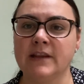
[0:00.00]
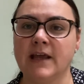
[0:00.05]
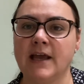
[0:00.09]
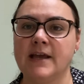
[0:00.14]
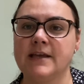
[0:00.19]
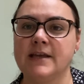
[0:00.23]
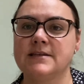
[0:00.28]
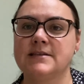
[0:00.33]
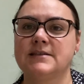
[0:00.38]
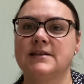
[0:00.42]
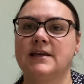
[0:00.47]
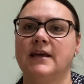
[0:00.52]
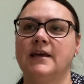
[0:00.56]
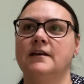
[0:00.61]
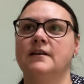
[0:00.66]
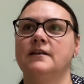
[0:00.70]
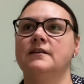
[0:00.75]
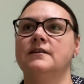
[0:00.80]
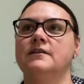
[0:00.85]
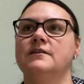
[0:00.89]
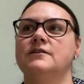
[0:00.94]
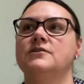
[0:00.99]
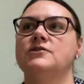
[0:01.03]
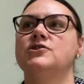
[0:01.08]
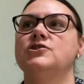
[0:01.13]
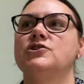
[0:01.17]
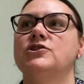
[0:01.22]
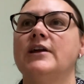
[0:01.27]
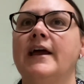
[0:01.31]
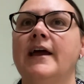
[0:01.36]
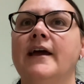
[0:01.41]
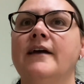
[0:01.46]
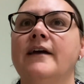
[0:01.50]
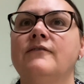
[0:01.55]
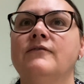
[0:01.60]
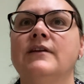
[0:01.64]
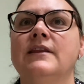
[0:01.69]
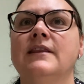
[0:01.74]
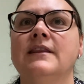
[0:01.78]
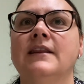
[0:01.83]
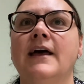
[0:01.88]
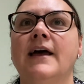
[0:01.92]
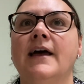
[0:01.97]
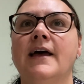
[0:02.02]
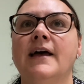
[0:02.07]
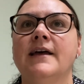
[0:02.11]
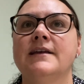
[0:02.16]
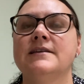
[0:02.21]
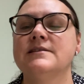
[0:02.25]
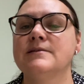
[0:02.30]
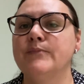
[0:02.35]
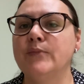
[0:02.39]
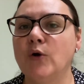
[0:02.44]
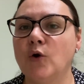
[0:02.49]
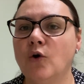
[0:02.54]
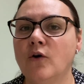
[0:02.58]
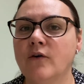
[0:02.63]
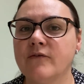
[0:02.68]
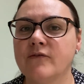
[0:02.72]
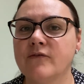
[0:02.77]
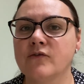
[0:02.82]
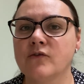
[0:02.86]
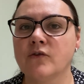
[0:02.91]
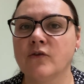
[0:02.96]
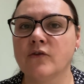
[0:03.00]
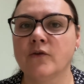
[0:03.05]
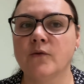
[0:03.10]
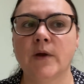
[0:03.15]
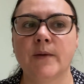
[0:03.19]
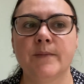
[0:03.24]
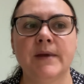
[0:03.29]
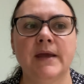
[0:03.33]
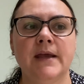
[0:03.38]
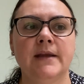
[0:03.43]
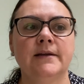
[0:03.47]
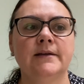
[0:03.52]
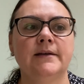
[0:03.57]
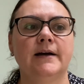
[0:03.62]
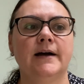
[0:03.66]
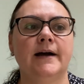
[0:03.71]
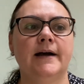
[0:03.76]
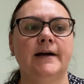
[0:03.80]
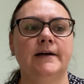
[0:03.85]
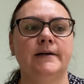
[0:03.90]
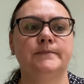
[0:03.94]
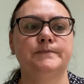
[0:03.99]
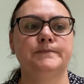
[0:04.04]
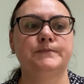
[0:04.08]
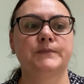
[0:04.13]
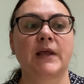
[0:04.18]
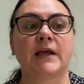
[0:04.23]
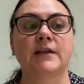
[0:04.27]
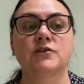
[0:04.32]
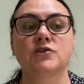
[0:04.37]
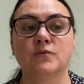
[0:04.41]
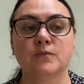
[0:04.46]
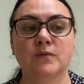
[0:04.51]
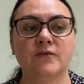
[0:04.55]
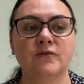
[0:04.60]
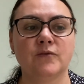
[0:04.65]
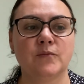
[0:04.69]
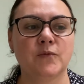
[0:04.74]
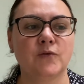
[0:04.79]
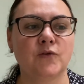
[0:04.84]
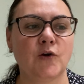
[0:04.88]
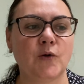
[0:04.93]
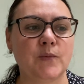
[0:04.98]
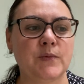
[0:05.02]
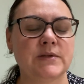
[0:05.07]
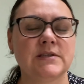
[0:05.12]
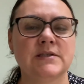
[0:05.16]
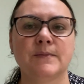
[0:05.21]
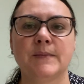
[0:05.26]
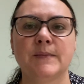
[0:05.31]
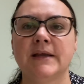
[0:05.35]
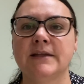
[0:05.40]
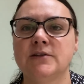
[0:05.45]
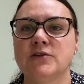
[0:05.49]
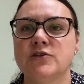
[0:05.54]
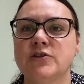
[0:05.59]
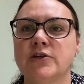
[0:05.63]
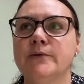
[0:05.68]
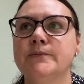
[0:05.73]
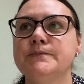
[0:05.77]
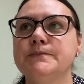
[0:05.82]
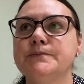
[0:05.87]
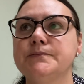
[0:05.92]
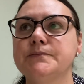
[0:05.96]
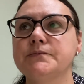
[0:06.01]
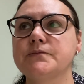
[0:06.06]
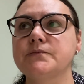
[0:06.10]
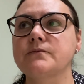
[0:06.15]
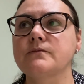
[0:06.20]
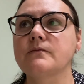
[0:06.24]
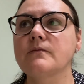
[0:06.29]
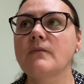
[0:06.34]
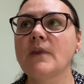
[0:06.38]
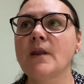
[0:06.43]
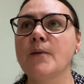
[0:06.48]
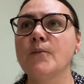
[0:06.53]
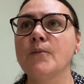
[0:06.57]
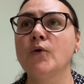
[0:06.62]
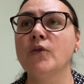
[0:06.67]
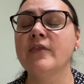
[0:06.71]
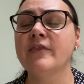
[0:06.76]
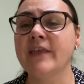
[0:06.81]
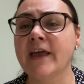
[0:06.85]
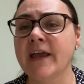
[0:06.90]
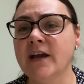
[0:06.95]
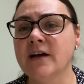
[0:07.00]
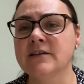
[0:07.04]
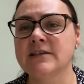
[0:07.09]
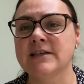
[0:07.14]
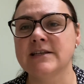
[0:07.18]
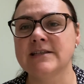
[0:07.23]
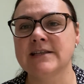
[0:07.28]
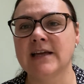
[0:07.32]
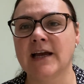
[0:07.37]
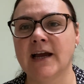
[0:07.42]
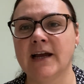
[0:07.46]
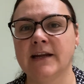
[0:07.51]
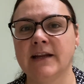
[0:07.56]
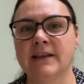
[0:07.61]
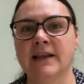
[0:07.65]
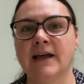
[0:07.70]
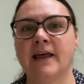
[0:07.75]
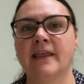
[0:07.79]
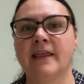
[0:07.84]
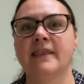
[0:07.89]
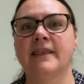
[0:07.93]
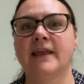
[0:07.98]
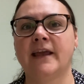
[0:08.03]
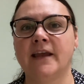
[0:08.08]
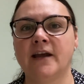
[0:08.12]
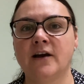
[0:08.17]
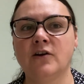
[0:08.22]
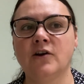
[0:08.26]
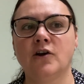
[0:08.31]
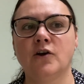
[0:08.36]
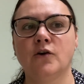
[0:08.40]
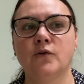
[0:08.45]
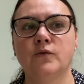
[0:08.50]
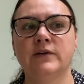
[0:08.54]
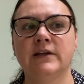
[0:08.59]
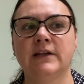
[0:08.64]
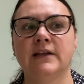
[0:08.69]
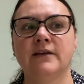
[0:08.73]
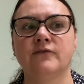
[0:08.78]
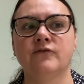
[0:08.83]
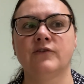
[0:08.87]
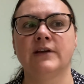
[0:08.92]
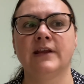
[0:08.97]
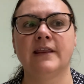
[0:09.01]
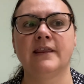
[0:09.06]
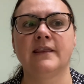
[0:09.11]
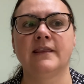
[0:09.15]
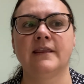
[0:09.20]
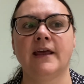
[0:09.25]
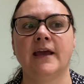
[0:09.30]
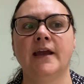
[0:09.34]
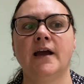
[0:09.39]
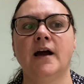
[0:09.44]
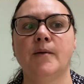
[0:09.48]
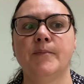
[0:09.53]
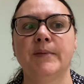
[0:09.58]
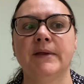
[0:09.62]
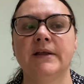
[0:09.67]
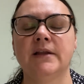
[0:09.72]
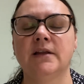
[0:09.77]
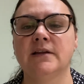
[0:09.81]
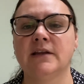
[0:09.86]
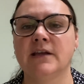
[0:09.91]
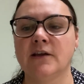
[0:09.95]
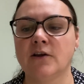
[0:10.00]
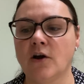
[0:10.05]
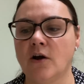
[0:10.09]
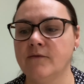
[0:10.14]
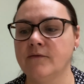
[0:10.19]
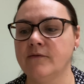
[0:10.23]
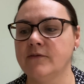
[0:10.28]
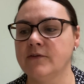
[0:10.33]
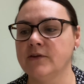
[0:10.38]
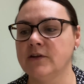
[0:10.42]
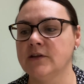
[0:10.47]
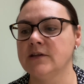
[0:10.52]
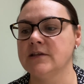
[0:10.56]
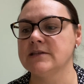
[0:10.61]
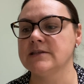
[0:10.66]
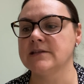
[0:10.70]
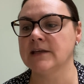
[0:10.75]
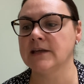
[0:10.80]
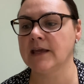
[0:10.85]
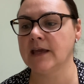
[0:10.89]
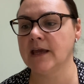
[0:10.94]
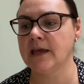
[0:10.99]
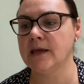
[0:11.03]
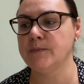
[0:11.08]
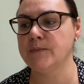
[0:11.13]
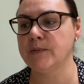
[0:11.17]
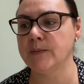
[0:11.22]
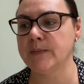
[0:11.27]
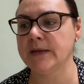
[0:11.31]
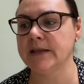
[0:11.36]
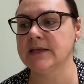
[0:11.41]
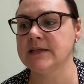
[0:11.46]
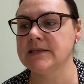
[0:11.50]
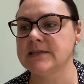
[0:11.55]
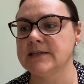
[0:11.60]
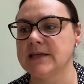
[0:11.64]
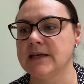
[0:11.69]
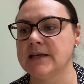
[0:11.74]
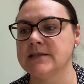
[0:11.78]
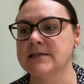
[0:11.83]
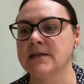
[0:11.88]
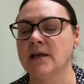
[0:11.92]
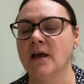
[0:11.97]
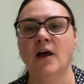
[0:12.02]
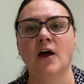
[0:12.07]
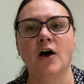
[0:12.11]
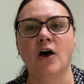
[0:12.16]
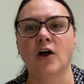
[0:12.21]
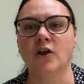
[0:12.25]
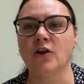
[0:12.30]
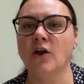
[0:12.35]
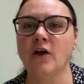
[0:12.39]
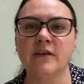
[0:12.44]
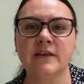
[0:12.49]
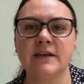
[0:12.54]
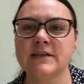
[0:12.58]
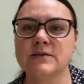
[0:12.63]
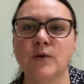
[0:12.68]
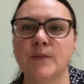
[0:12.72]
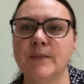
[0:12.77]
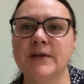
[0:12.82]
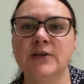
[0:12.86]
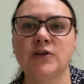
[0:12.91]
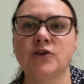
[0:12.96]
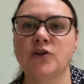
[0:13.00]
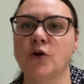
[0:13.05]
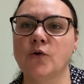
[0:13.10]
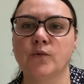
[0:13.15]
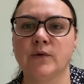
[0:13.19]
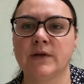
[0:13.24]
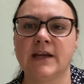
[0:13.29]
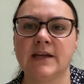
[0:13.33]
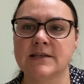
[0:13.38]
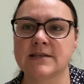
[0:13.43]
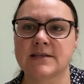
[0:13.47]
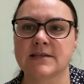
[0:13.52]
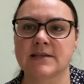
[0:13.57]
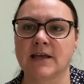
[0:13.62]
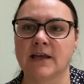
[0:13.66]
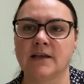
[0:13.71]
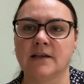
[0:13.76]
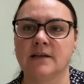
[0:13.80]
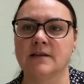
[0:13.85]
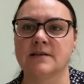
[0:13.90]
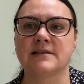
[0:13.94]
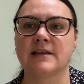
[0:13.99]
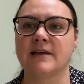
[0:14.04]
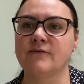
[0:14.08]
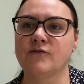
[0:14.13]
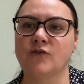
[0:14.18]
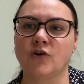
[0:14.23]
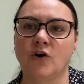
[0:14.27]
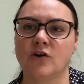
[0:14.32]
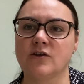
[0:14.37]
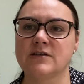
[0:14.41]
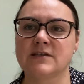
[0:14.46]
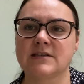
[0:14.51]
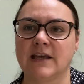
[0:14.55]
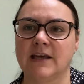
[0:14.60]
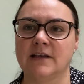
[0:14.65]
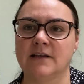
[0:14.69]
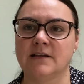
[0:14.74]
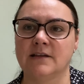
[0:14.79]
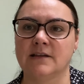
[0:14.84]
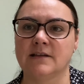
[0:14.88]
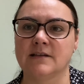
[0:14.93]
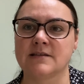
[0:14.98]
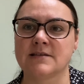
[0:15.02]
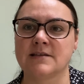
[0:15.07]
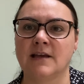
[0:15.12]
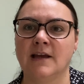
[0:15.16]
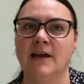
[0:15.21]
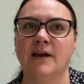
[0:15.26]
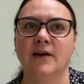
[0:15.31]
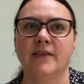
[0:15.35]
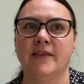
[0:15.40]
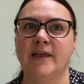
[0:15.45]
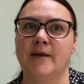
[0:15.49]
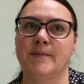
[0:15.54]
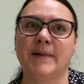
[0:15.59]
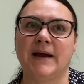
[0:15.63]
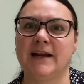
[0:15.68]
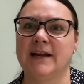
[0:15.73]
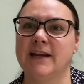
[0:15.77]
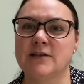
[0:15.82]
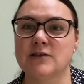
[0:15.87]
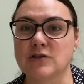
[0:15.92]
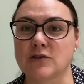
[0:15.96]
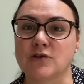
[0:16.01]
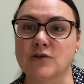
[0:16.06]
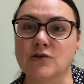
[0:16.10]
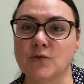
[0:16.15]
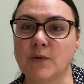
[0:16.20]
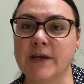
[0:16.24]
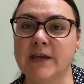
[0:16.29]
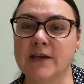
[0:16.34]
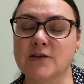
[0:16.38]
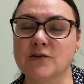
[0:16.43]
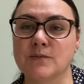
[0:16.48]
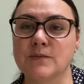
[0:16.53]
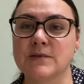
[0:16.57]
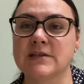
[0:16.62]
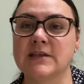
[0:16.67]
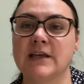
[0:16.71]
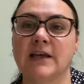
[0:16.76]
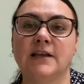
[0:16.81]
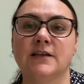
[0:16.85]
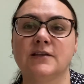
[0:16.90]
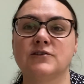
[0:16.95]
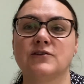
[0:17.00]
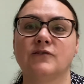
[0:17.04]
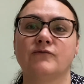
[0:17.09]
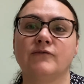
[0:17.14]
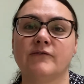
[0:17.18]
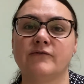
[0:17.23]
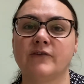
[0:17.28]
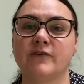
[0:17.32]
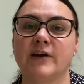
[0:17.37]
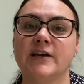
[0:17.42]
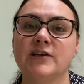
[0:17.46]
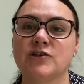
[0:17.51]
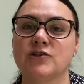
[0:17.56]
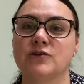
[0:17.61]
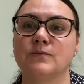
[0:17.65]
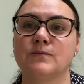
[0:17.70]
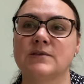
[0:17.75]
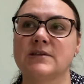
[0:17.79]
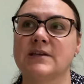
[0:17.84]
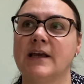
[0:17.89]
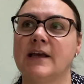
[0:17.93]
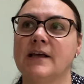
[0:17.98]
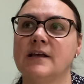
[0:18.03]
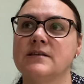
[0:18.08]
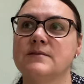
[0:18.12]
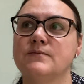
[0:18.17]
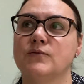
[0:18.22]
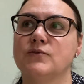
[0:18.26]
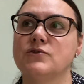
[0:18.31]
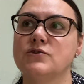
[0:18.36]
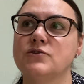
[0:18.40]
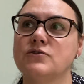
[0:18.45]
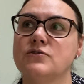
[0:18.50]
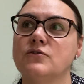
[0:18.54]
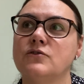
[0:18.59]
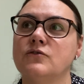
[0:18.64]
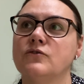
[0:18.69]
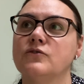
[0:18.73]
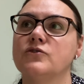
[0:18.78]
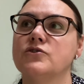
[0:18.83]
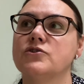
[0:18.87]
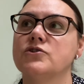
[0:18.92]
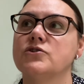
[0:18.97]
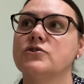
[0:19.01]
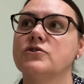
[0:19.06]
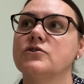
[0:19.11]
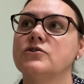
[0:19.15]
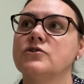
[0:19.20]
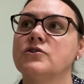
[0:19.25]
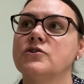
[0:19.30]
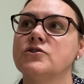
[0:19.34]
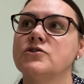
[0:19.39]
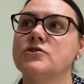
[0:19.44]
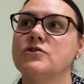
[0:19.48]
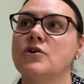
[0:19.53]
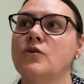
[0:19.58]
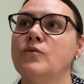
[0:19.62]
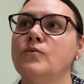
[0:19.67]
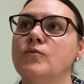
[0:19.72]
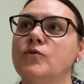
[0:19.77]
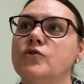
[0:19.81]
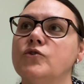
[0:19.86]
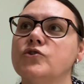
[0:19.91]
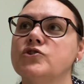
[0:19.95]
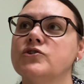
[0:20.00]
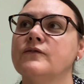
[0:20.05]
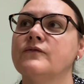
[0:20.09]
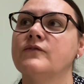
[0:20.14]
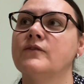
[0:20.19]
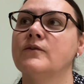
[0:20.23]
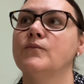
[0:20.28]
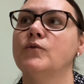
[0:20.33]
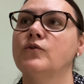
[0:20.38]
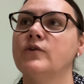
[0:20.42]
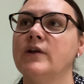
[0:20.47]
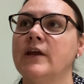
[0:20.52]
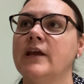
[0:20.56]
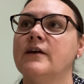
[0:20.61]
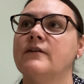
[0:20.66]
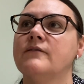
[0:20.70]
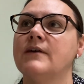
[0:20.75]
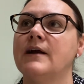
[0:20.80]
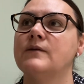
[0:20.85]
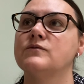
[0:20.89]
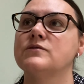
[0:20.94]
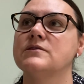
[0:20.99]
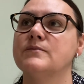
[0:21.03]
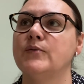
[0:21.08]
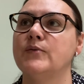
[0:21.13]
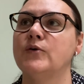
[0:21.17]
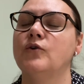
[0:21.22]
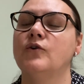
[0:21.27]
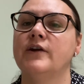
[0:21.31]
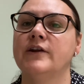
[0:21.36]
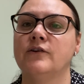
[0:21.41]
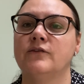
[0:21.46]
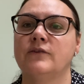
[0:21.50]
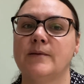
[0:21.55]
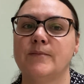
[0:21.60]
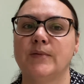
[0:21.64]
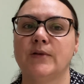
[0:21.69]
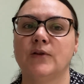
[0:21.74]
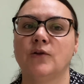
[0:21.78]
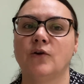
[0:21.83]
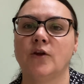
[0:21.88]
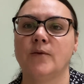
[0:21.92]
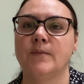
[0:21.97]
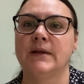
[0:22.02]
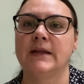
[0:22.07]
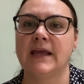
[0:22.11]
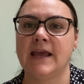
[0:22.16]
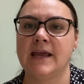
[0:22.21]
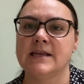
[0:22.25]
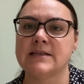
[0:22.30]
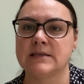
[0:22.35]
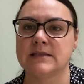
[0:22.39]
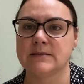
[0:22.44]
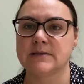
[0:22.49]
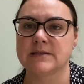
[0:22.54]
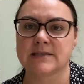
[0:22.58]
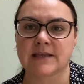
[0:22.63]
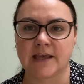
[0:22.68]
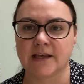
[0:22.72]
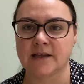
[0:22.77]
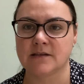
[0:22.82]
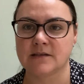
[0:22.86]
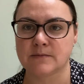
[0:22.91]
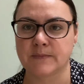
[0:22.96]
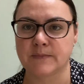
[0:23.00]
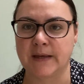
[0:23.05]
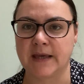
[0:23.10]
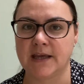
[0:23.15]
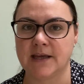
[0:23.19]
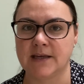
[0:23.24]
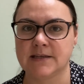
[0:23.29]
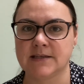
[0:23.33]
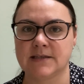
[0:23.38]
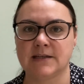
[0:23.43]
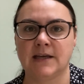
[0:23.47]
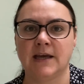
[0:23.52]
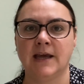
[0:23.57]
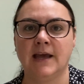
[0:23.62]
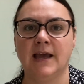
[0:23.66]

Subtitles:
their skills, sharing their support for other women, and some of them are open to men too. But they are designing that, they are co-delivering it, they are building confidence and capabilities. A lot of these women don't need skills, they've got skills. They might need to tweak some skills or refresh some skills, but there's so much of the money around supporting unemployment is skills based.